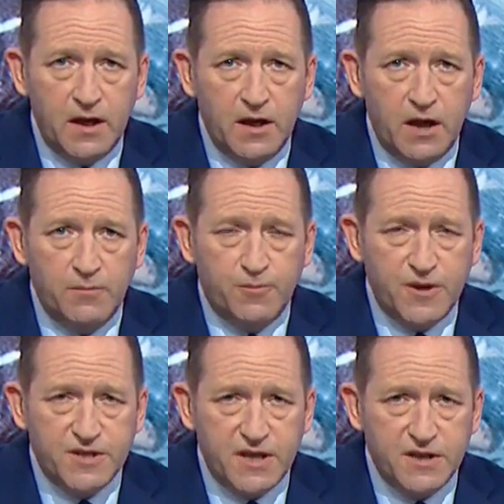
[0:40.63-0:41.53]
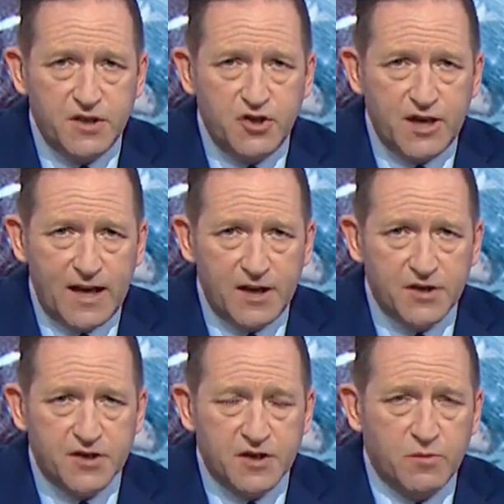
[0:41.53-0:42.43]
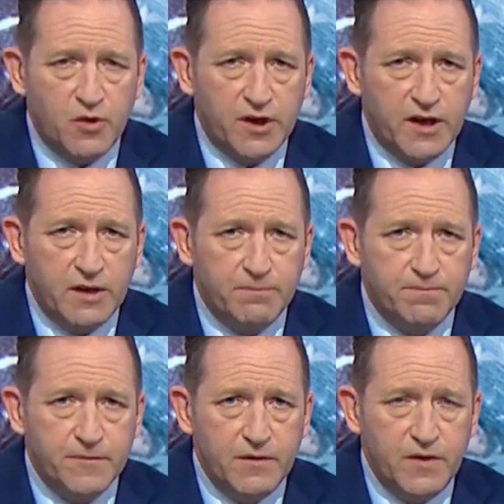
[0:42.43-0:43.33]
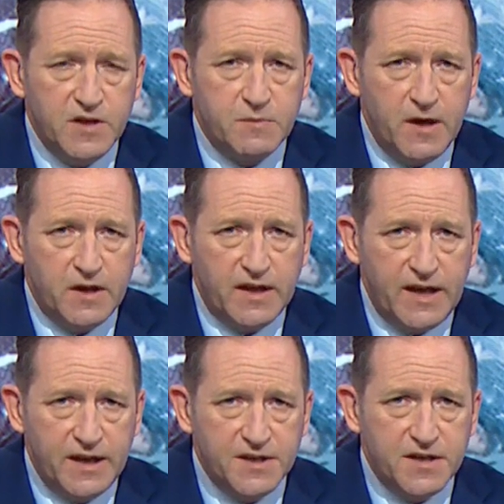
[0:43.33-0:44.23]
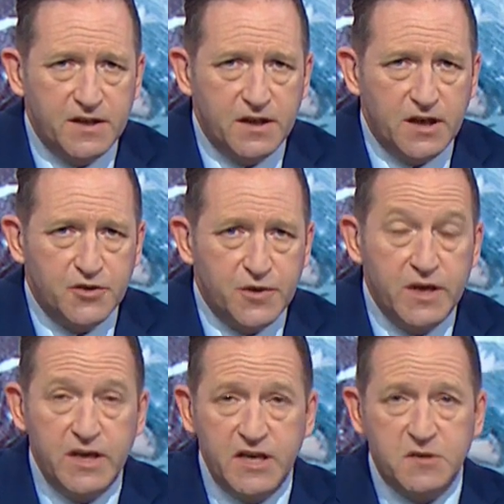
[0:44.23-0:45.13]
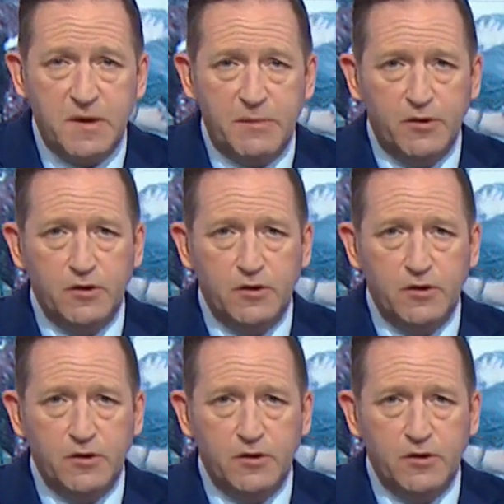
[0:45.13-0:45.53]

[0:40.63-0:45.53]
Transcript: an unprecedented challenge to the monarchy. For his part, the king has said the country needs people